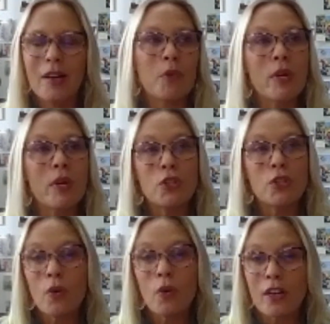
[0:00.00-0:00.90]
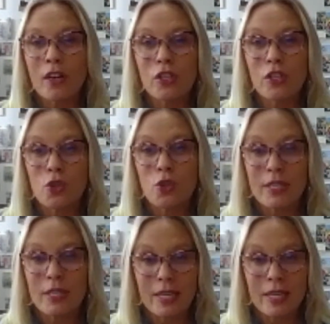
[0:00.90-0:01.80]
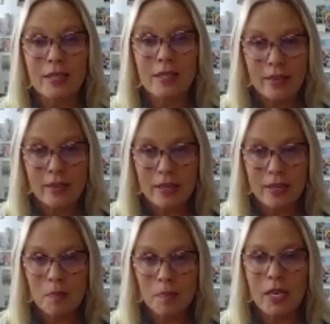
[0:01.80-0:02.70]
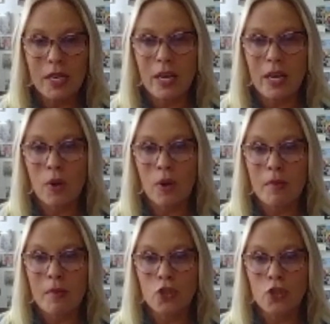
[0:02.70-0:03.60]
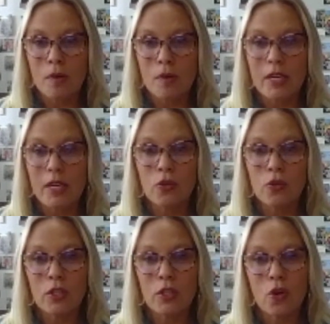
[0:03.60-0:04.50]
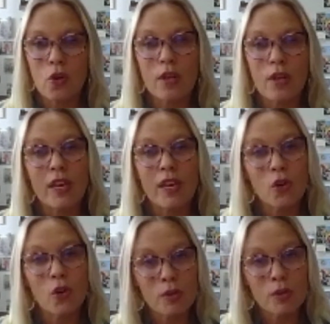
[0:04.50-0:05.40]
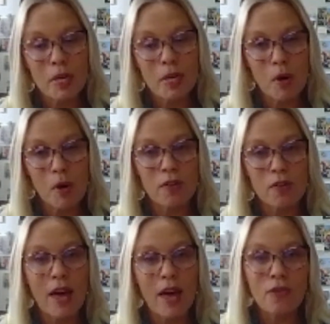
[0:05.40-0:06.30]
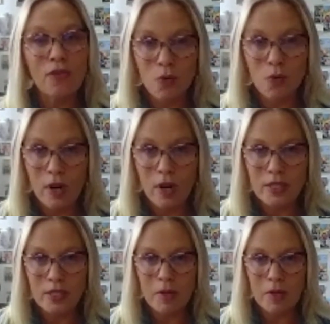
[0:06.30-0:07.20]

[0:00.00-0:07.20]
We do actually do a dance lesson because I want to make sure that my students know that they could be a part of that if they wanted to be.